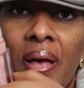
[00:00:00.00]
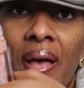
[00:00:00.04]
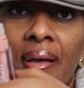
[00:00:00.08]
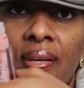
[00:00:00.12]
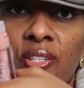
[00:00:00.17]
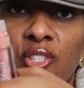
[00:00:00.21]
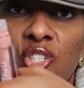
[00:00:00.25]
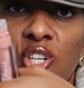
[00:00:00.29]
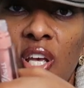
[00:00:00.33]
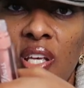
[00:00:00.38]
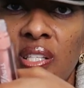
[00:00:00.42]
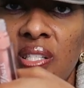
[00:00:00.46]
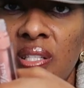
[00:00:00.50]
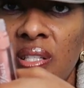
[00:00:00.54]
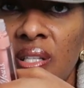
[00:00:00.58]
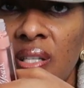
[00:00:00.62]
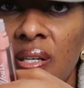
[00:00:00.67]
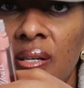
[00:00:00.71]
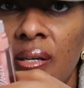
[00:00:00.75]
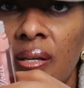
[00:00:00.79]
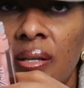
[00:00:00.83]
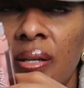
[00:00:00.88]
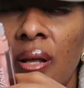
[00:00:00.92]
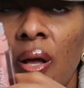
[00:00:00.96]
matte
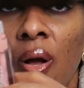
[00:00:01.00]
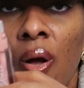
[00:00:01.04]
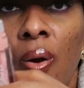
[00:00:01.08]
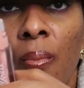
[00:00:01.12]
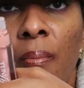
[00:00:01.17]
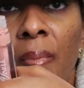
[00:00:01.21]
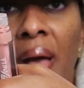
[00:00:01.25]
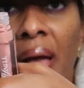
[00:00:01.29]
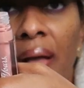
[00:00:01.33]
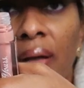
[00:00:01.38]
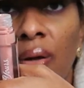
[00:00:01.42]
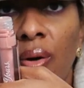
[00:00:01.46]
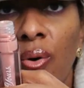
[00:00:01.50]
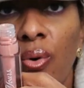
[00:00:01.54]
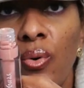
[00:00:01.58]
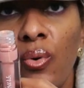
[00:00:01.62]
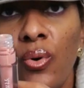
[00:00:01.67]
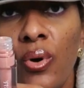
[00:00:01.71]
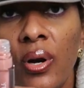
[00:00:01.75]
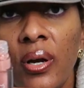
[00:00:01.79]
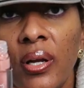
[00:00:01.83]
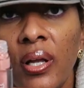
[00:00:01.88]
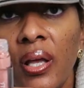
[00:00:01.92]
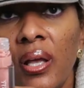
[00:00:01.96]
chestnut, matte
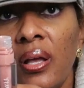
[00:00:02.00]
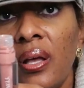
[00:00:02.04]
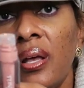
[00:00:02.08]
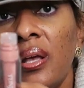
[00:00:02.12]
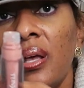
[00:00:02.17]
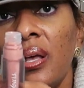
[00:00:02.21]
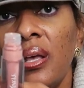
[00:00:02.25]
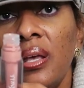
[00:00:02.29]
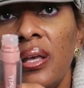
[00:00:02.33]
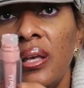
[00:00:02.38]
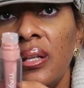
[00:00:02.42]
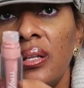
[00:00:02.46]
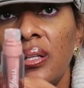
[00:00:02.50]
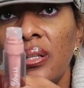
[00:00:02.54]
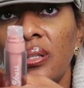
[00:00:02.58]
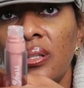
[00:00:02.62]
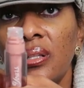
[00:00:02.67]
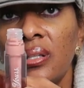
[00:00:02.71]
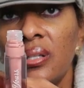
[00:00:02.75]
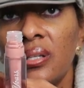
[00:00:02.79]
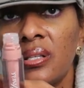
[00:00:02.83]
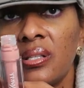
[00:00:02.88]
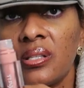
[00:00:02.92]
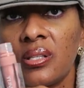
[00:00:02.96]
cork. It
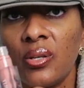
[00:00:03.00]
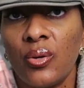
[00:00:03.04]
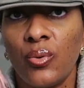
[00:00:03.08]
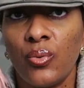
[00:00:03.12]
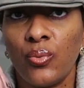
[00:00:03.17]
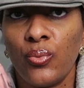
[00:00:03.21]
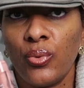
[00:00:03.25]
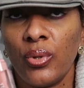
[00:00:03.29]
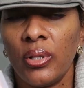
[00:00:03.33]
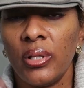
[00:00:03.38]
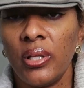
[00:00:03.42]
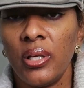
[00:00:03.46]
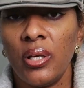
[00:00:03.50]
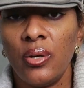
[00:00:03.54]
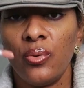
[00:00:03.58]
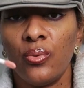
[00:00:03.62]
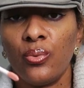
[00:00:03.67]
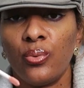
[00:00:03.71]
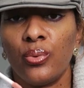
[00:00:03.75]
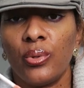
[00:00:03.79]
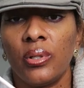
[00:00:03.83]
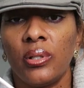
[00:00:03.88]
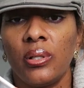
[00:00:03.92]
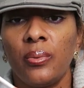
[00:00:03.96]
looks really,
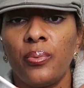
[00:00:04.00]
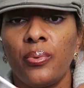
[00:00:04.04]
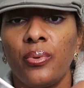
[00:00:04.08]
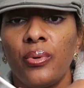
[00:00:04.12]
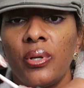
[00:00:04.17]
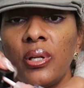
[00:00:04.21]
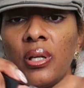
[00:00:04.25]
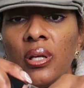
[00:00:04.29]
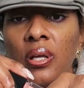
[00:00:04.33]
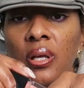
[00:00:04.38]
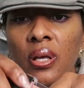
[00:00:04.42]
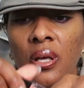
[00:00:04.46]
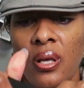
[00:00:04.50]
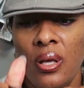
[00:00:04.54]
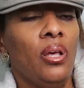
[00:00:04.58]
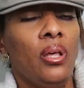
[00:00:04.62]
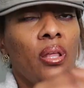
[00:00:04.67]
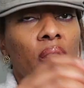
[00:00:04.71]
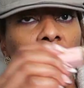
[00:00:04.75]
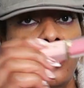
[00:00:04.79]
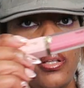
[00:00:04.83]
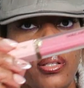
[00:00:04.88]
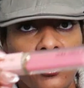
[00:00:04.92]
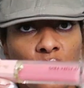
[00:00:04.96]
really pretty.
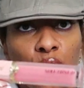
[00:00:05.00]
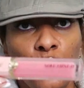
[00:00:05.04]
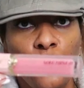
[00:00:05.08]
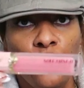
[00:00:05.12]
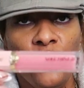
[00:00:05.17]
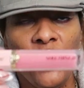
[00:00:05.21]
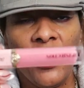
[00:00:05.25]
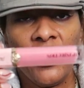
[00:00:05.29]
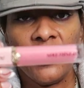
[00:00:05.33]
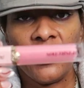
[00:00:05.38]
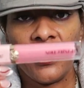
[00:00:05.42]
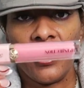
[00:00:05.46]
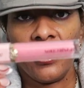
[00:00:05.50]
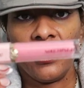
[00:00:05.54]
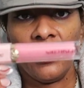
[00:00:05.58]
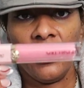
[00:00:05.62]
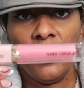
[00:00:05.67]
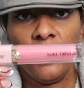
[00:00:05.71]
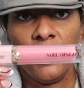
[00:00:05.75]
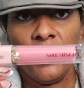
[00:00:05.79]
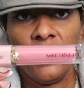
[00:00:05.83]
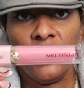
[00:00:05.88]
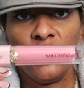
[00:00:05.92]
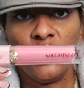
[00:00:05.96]
The Too Faced
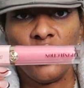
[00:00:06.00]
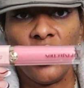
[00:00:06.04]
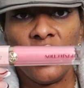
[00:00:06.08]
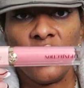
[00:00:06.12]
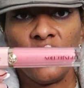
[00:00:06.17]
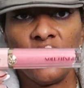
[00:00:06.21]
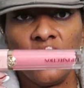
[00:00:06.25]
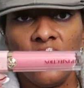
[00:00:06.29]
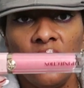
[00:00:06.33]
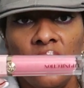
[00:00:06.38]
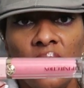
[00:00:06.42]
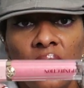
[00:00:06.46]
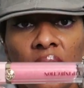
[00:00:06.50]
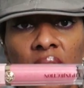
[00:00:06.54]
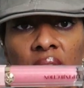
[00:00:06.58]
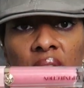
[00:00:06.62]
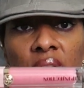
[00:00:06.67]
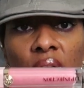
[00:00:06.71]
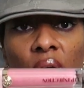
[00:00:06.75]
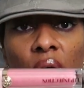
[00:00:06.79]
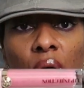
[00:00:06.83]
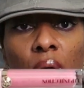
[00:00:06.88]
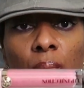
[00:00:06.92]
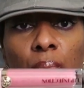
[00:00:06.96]
lip injection, it
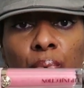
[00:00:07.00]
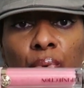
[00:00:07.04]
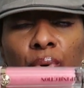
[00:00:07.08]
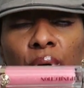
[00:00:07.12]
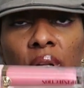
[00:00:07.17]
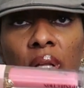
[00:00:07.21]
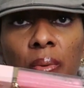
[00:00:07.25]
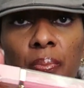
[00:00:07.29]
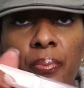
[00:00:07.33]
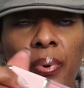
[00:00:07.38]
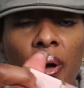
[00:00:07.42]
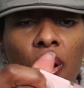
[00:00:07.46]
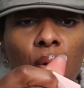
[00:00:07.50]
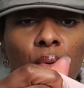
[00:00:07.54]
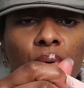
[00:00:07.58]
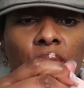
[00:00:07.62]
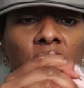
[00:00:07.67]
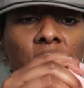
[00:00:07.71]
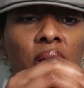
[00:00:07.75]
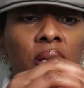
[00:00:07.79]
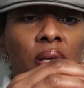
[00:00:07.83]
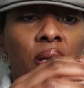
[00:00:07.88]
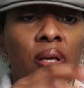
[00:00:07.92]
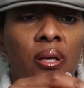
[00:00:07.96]
is called Pretty
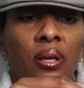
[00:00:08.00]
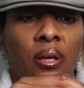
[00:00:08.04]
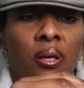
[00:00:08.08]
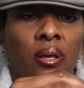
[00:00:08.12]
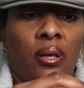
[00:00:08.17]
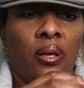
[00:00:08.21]
Pony.